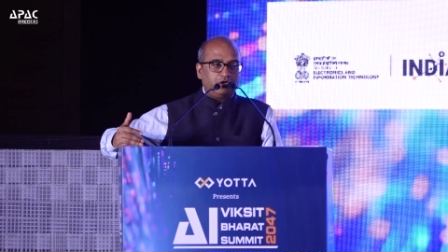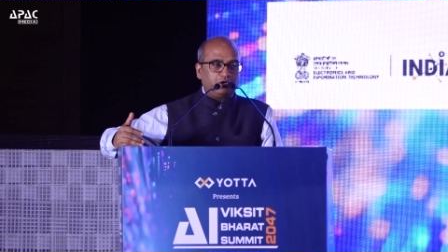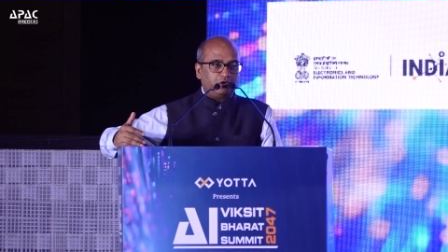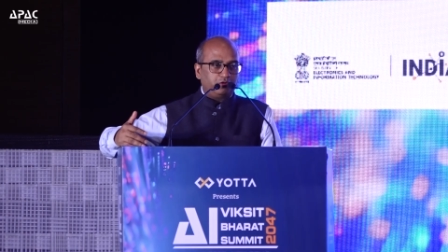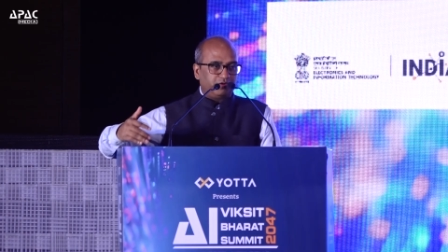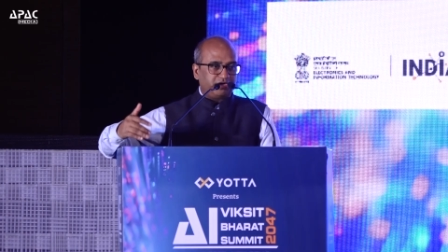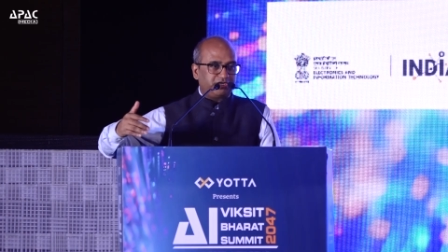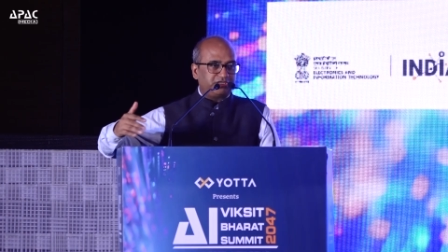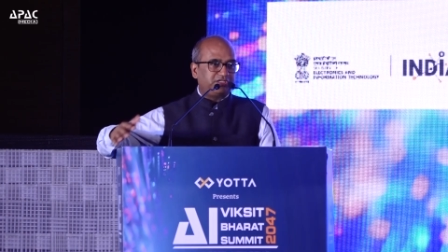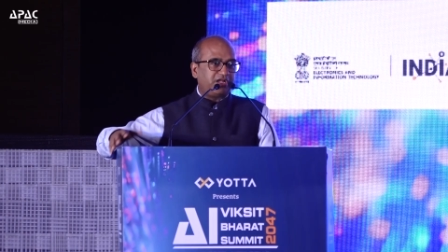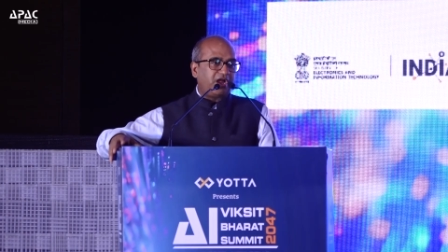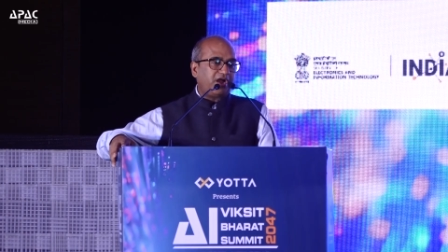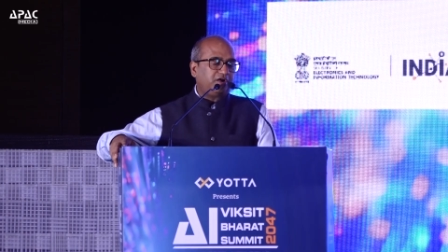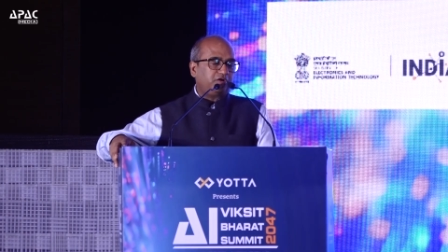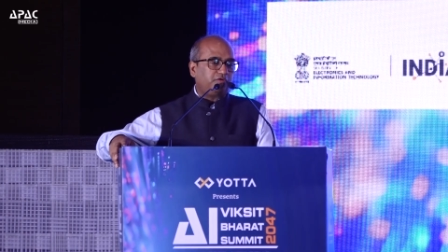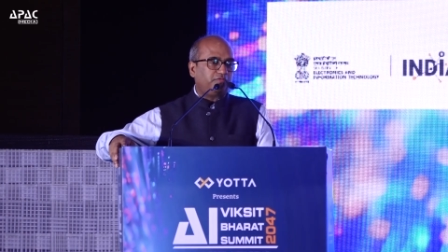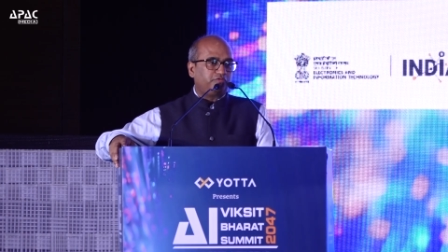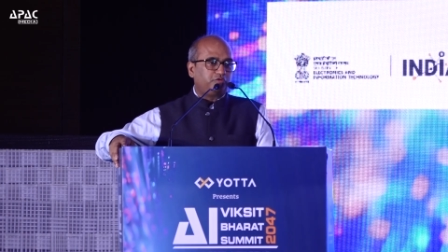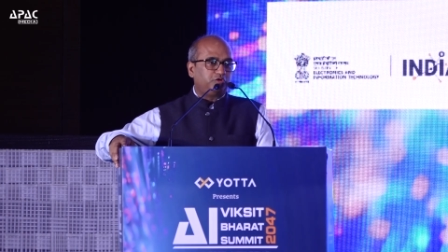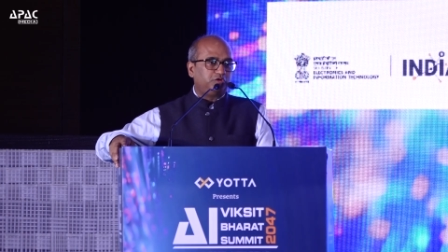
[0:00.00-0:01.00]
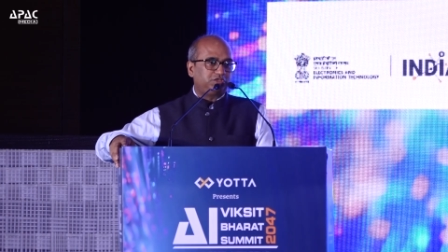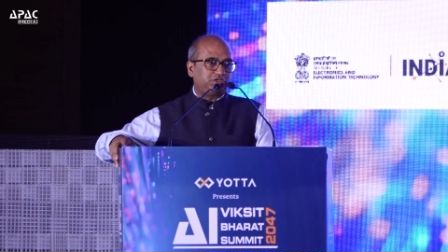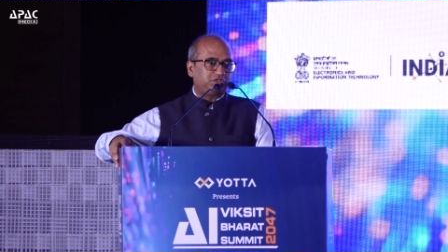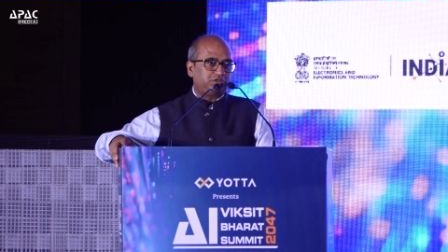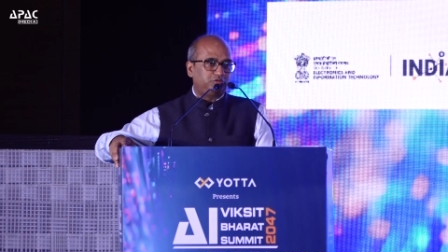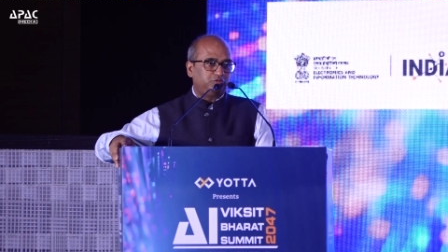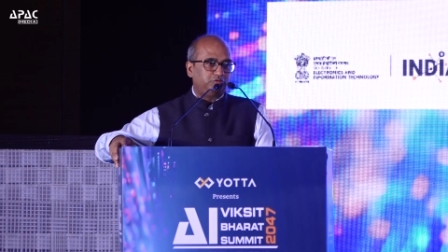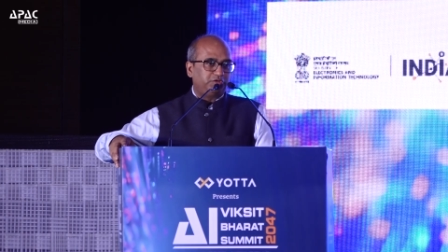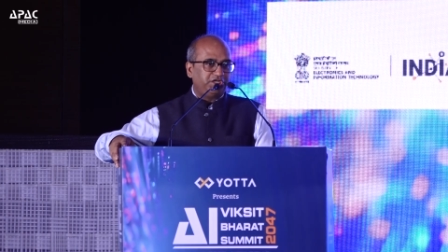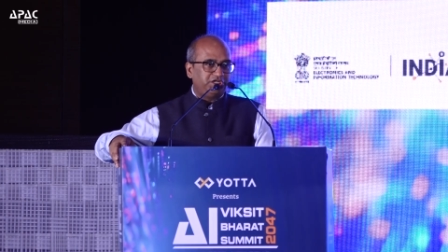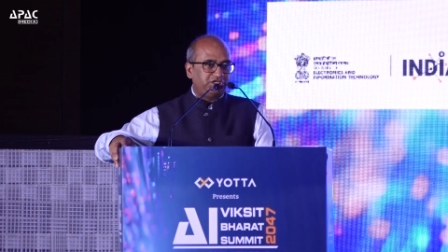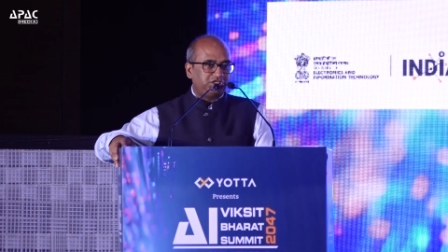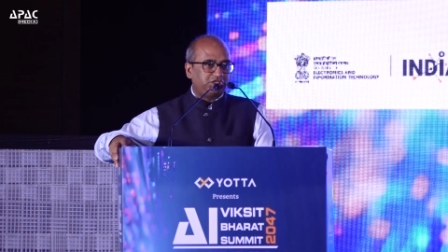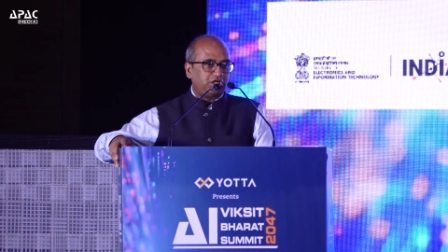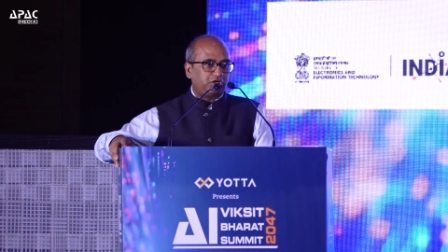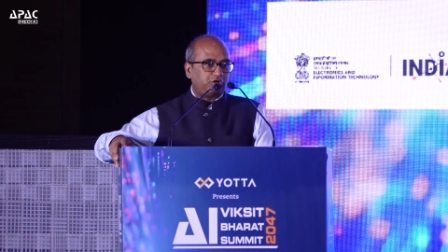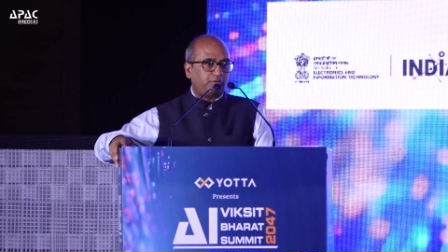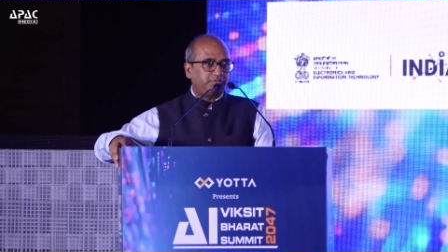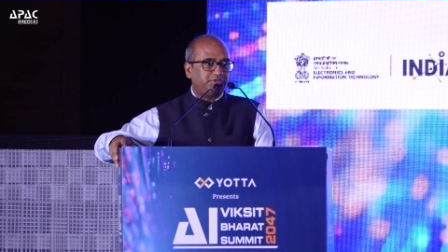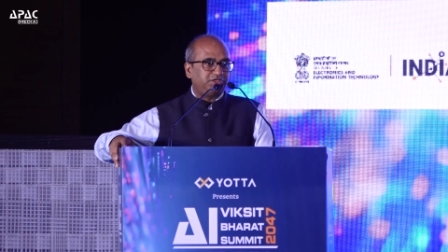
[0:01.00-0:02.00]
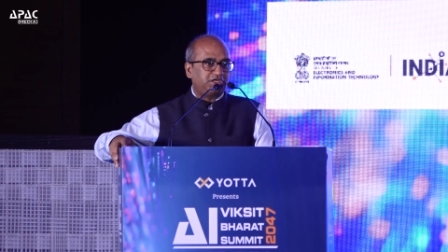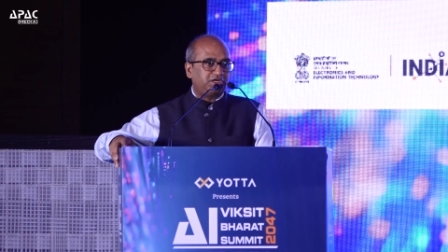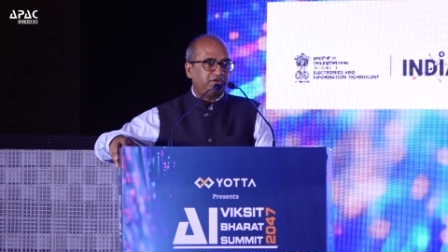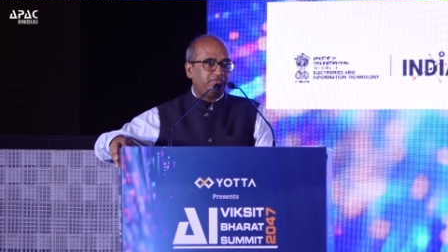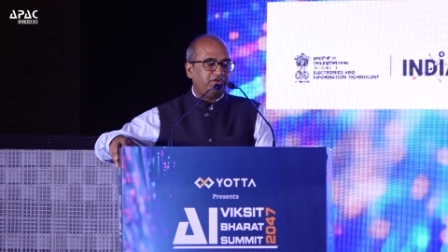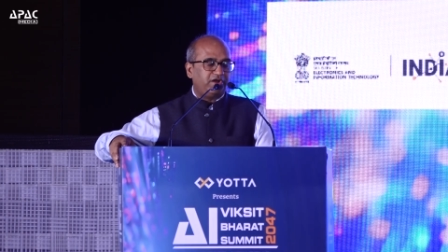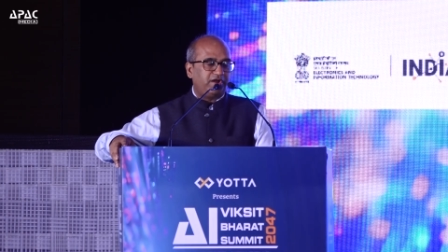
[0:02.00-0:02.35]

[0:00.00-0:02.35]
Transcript: Towards that, of course, to reach that objective,